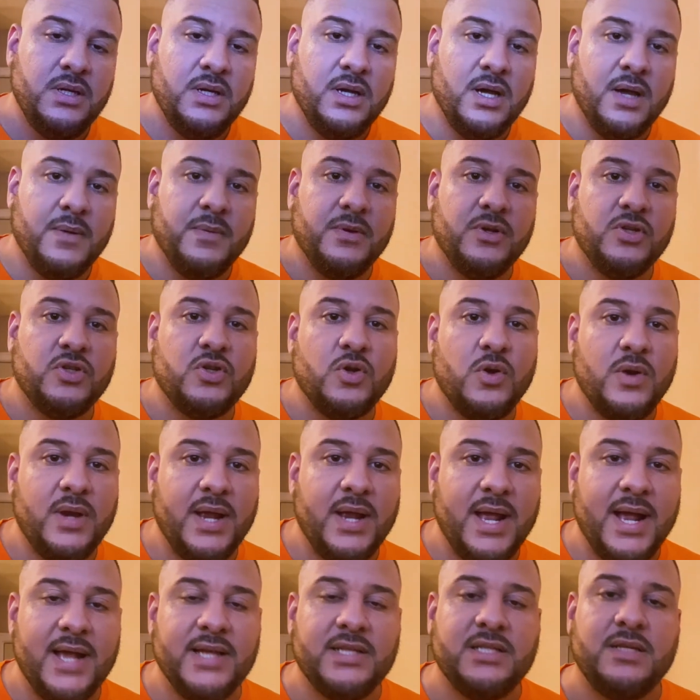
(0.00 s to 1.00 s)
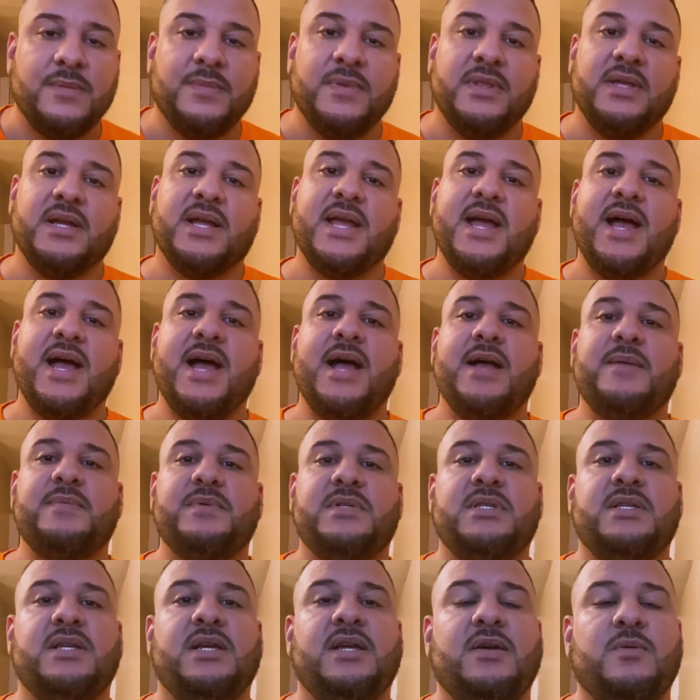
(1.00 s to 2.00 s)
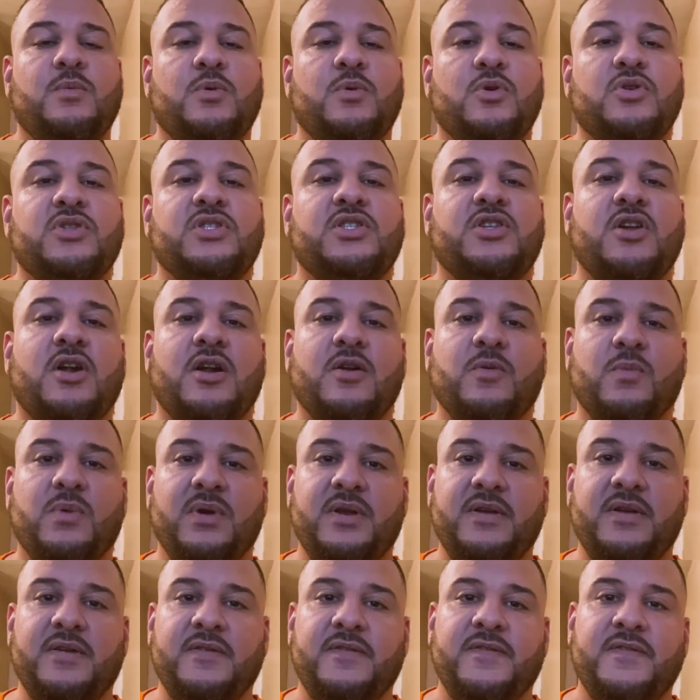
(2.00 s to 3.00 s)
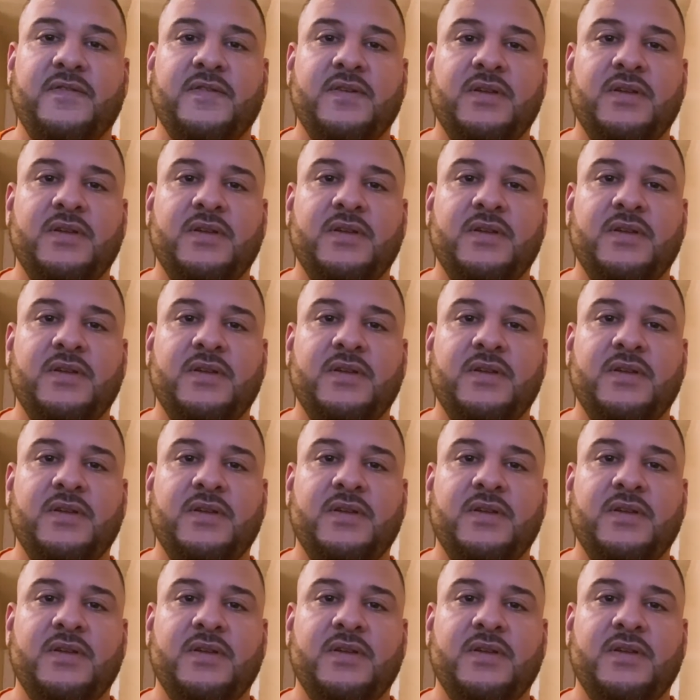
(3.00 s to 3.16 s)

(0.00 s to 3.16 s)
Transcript: I'm going to show you guys some of the cops, and we'll start with